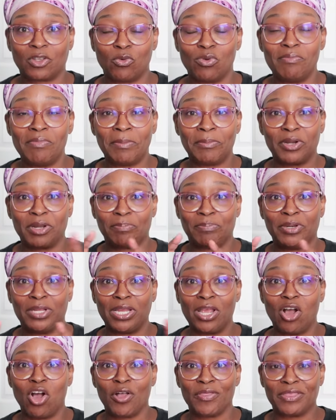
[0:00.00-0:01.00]
remember to put
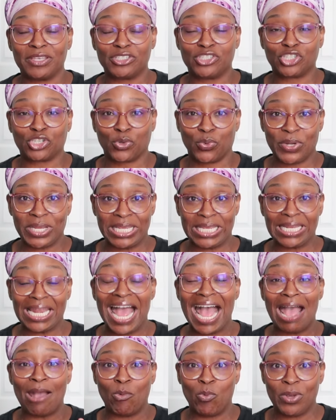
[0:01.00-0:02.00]
it on the screen,
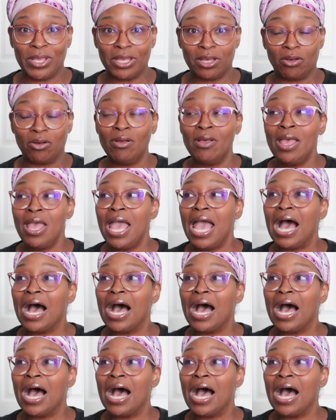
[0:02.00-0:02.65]
I will.